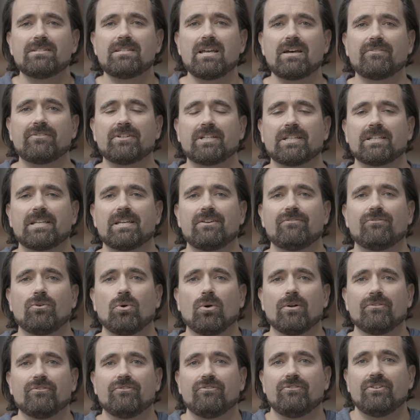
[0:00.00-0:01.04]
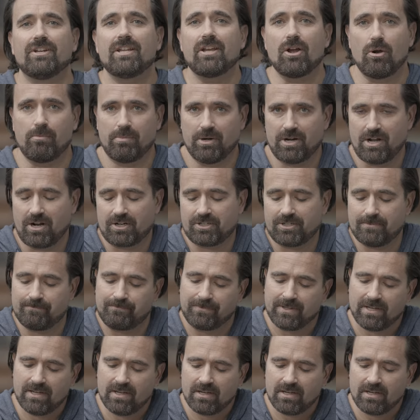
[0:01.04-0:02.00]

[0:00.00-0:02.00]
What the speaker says: definitely for video production.